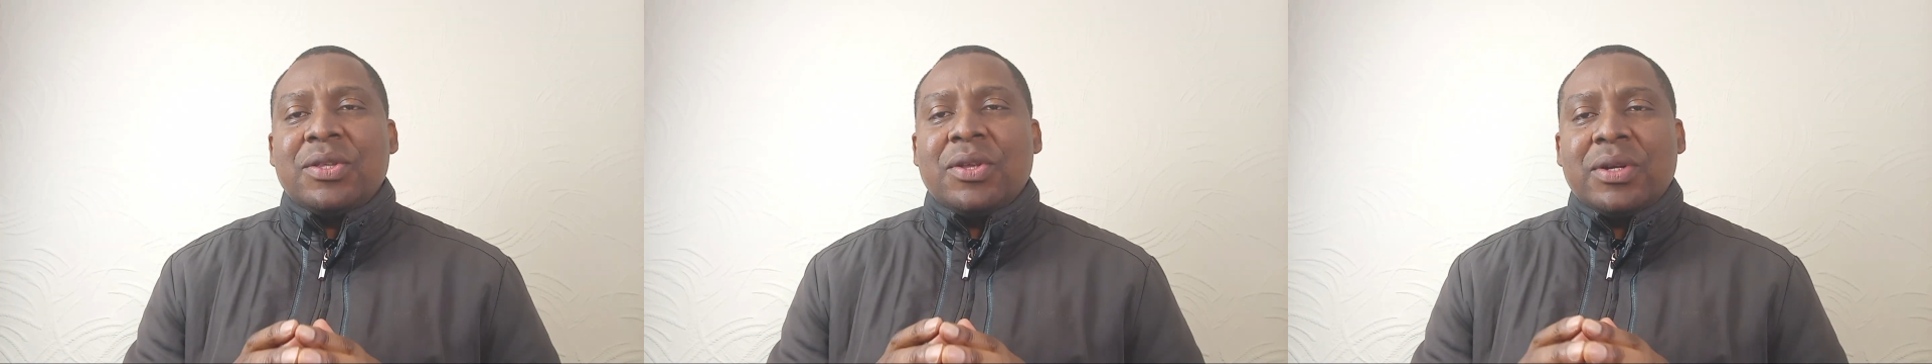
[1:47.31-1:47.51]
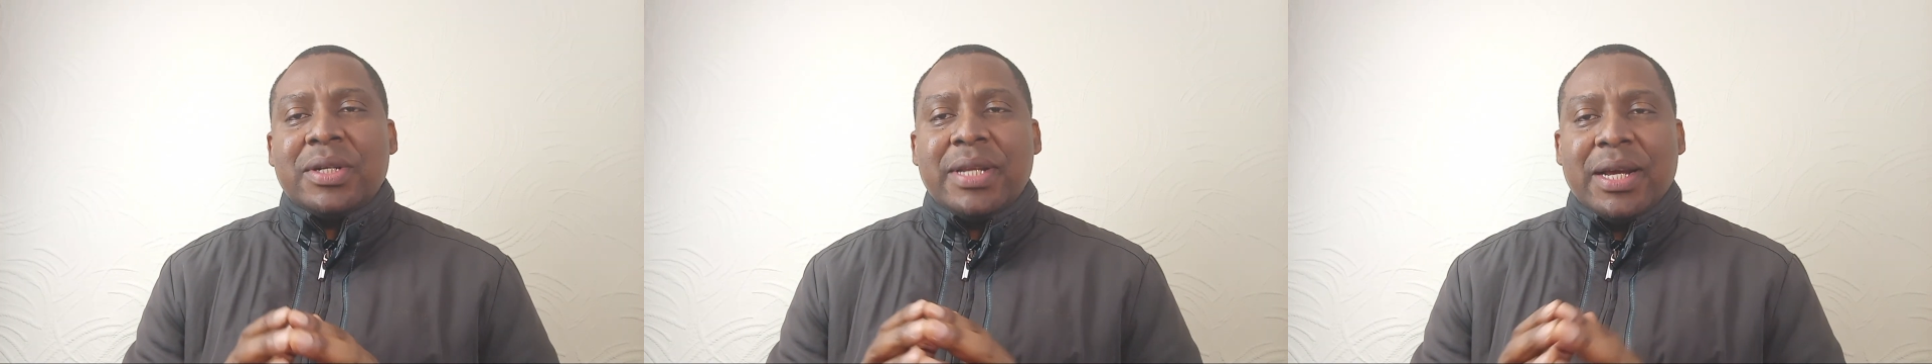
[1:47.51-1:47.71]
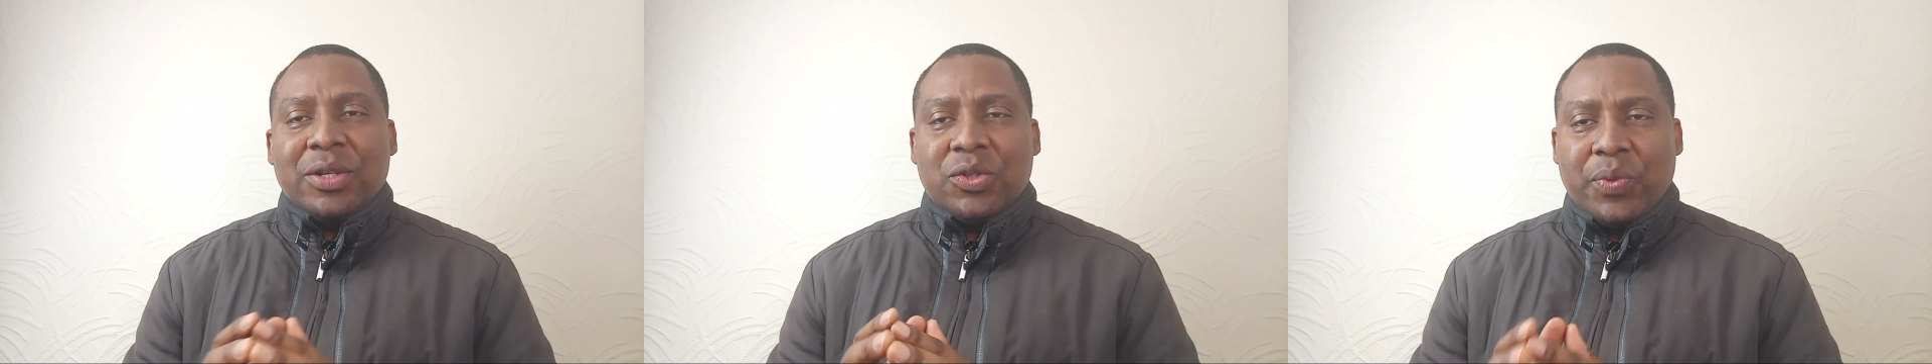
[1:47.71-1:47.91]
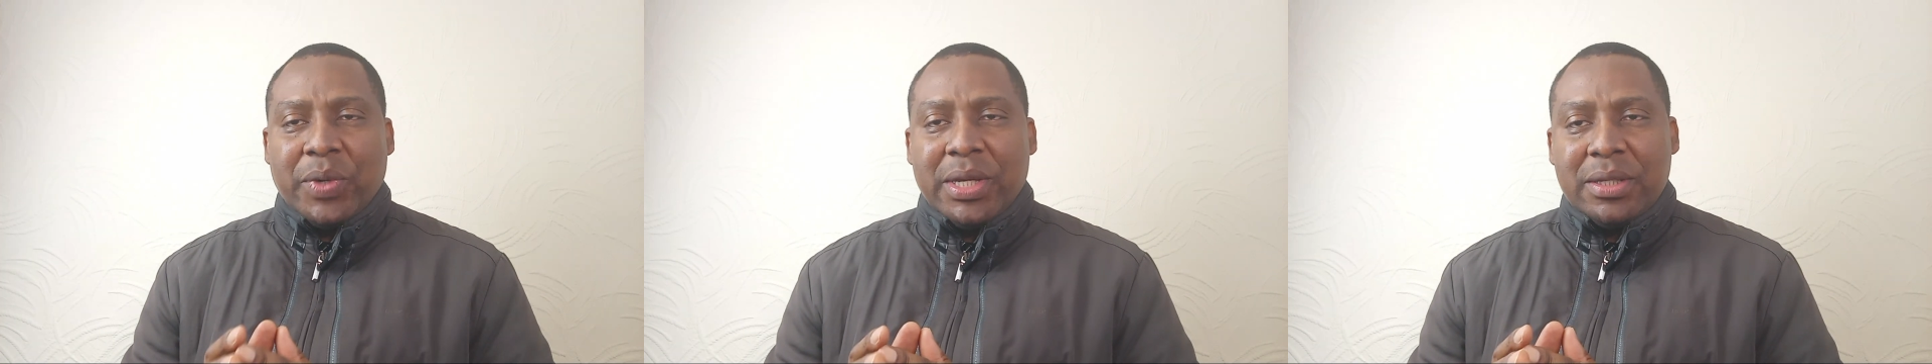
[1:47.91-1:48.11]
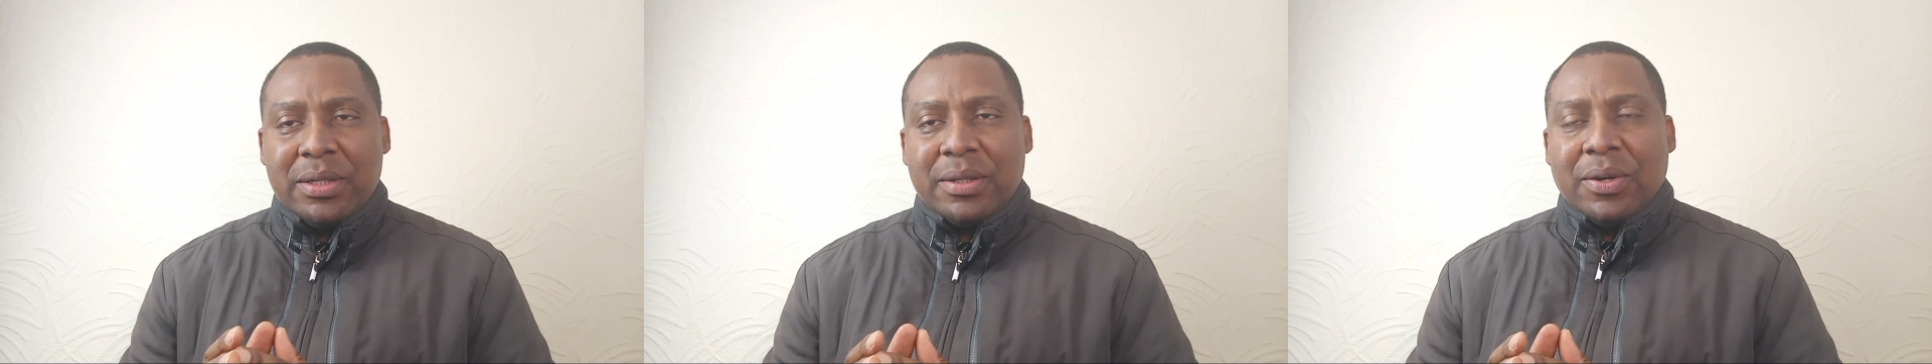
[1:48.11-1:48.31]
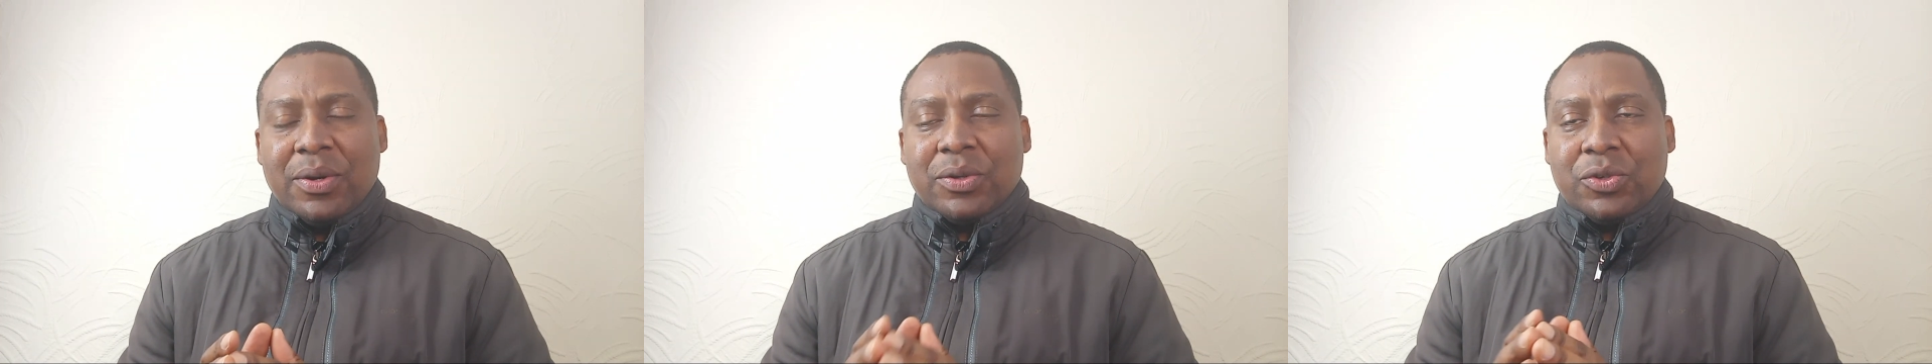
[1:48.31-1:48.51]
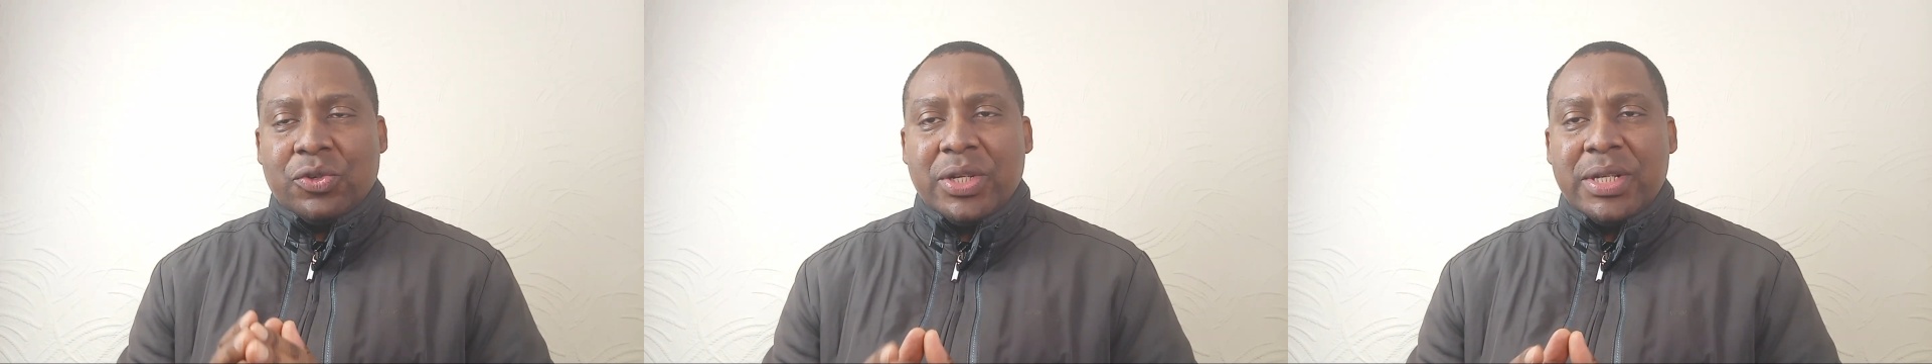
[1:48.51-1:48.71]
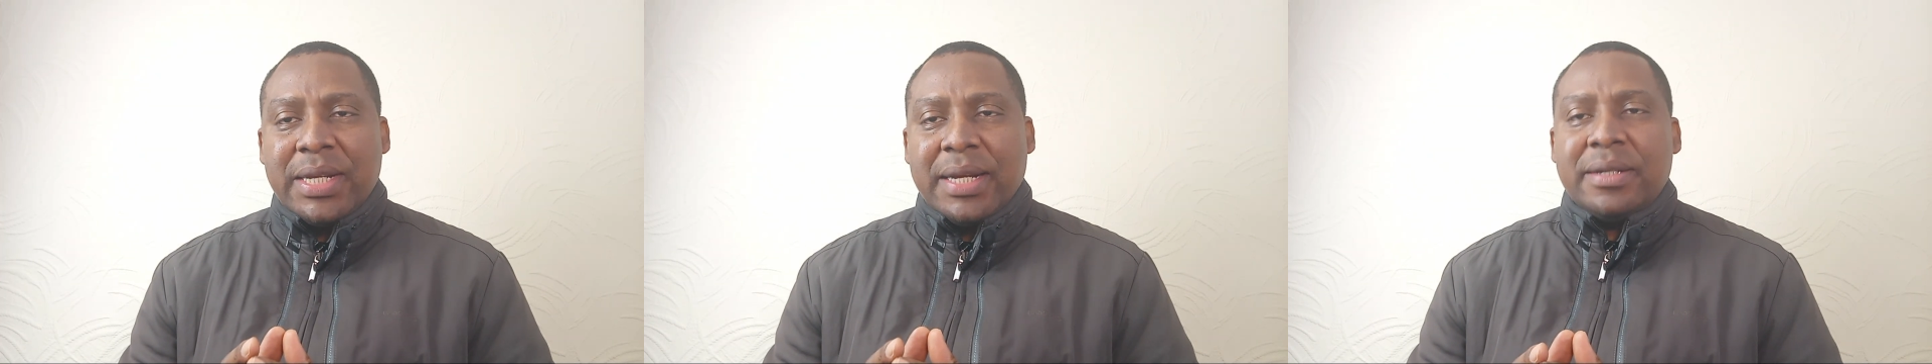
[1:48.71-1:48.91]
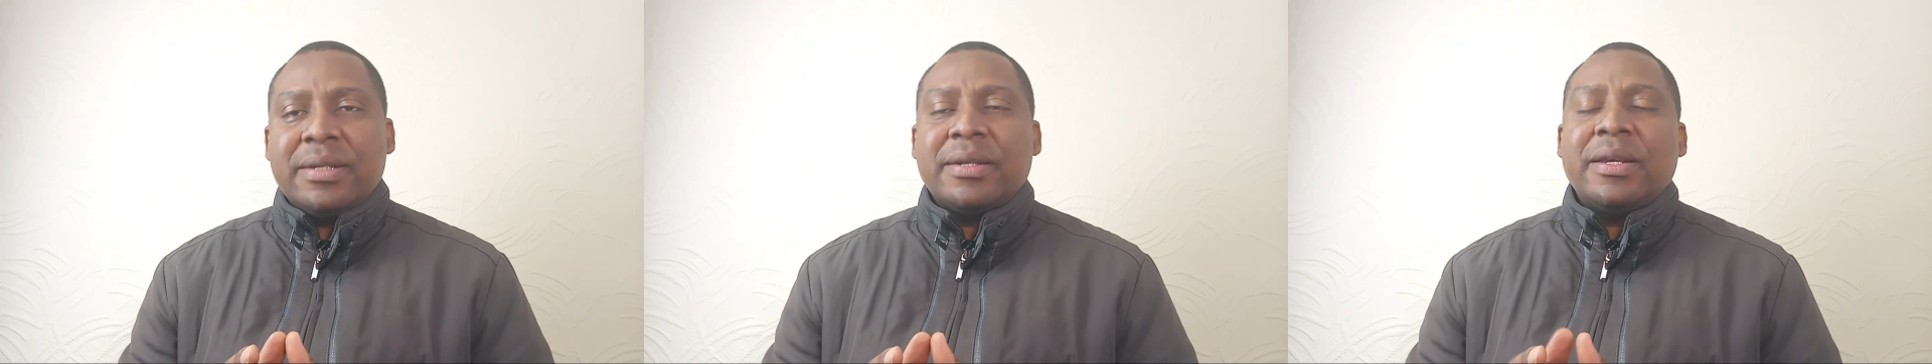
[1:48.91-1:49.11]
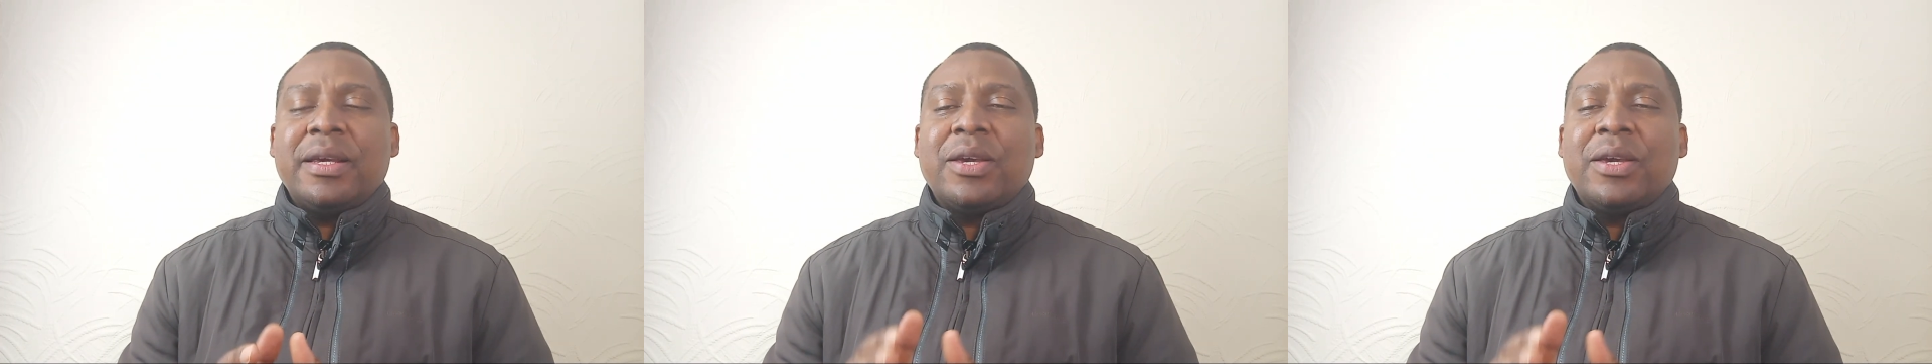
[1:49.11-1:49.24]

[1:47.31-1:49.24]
not dealt with or treated,